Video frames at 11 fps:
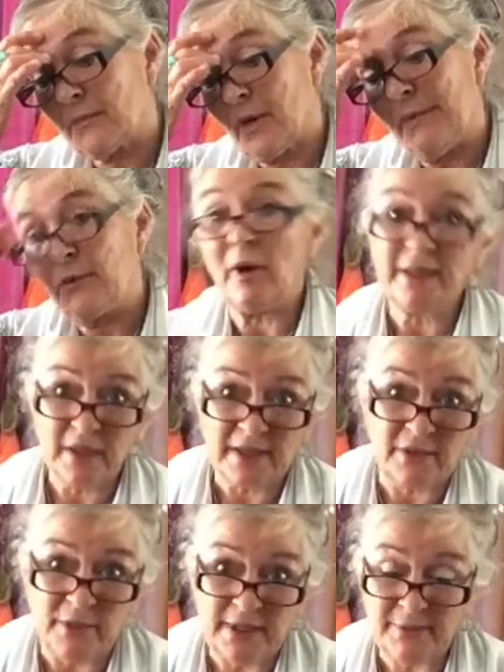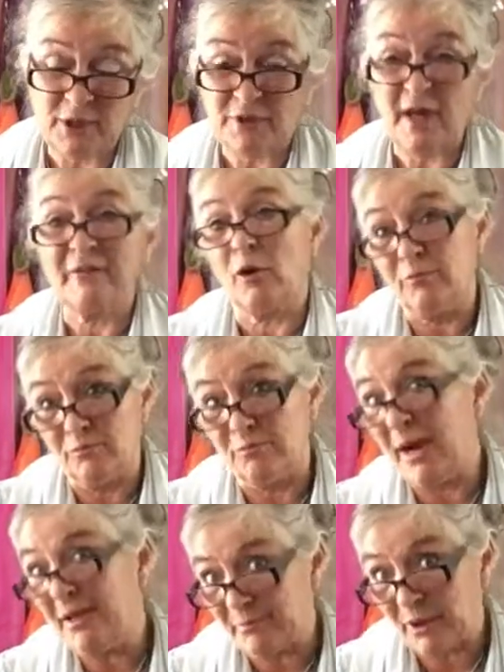I'm quite lucky really, because I've got
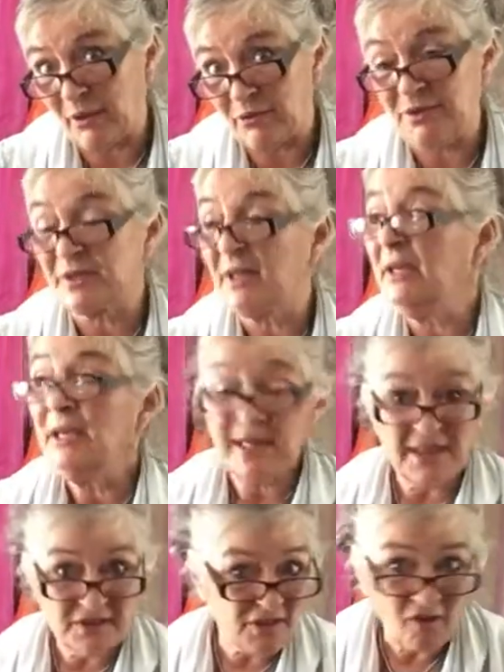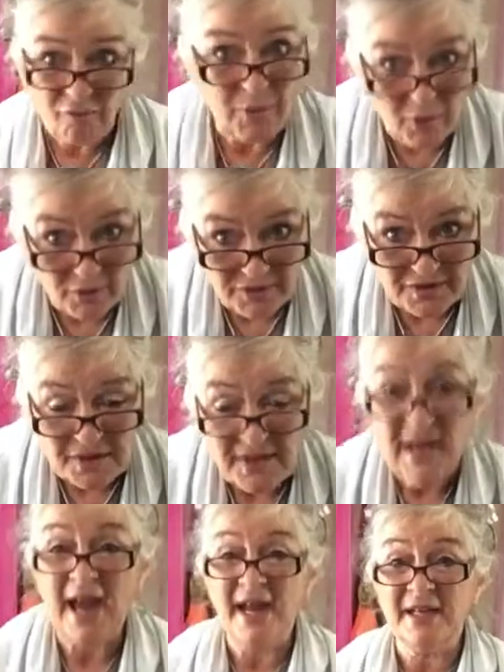my plants in soft pots
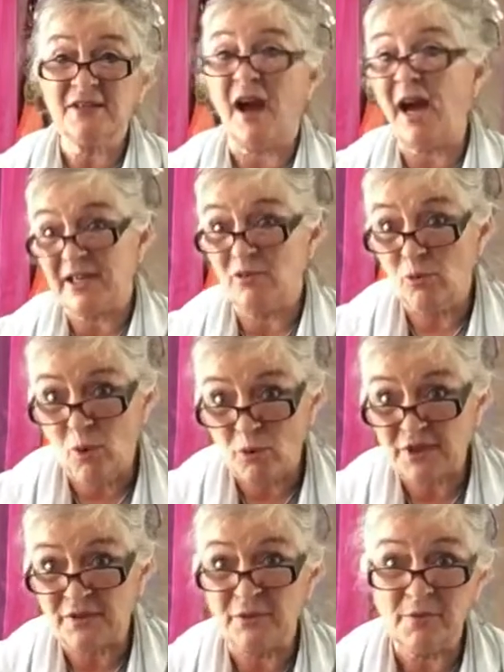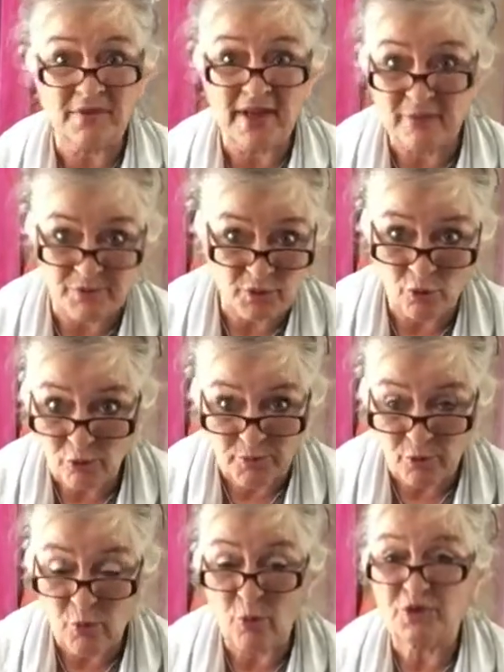and I can water them and they absorb the
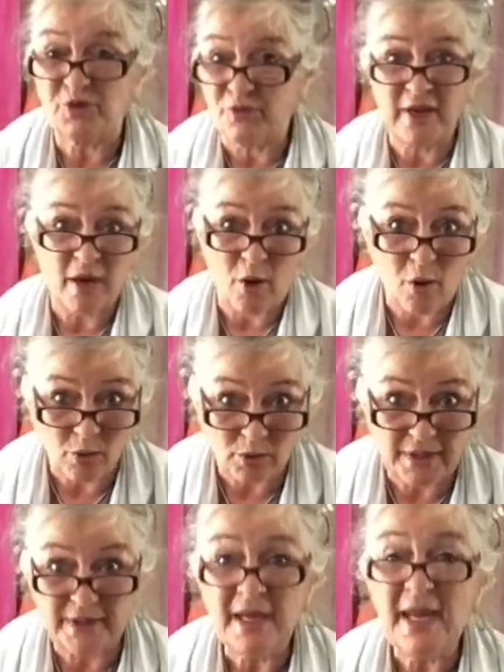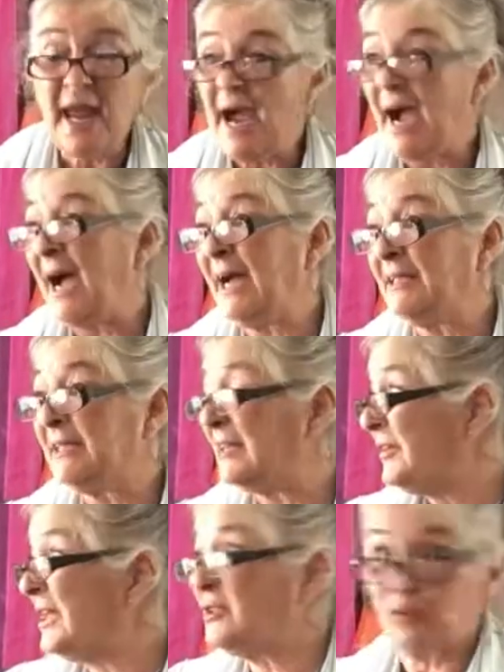water and they hold it. And in
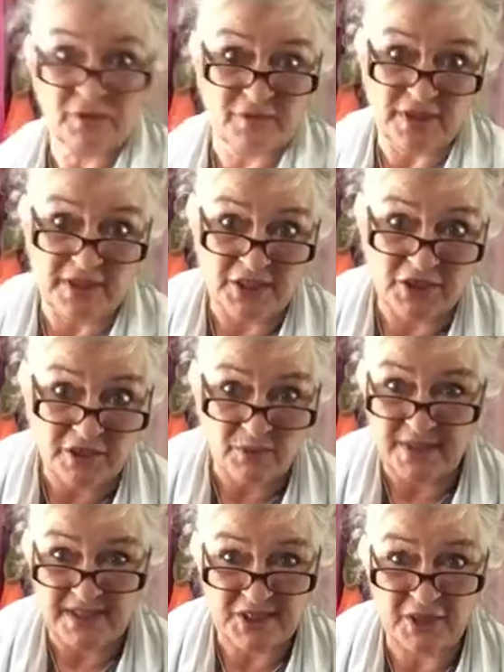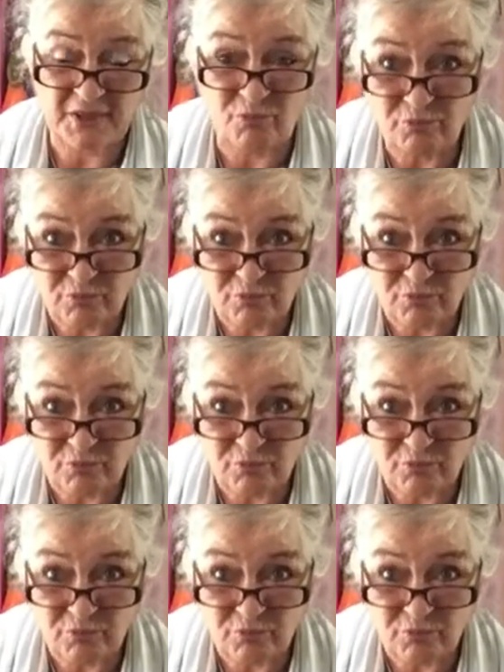these sort of conditions, when it's just